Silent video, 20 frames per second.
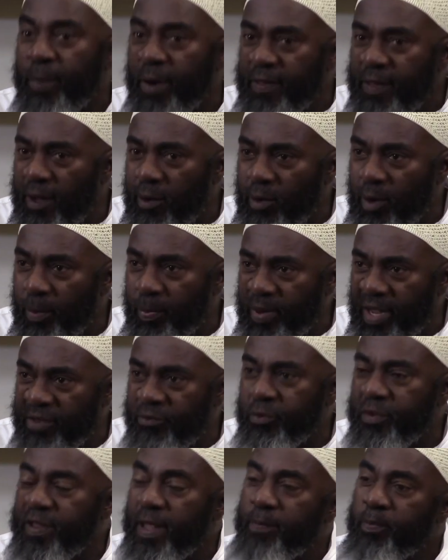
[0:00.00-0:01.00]
particular
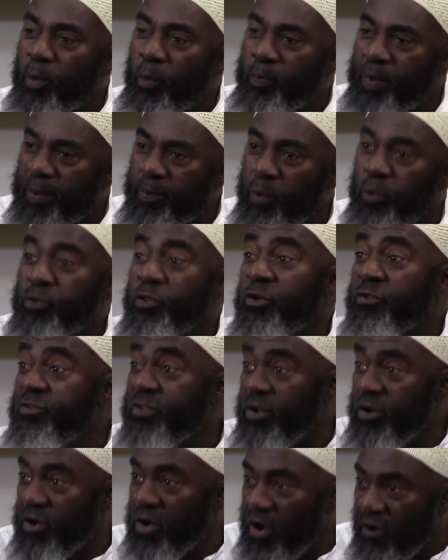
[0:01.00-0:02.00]
place where they put people who don't
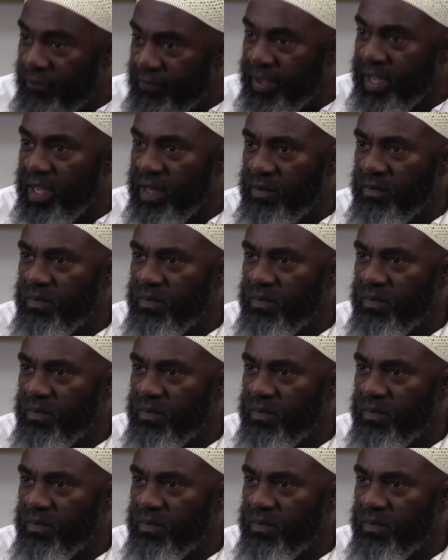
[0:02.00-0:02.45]
sell coffee.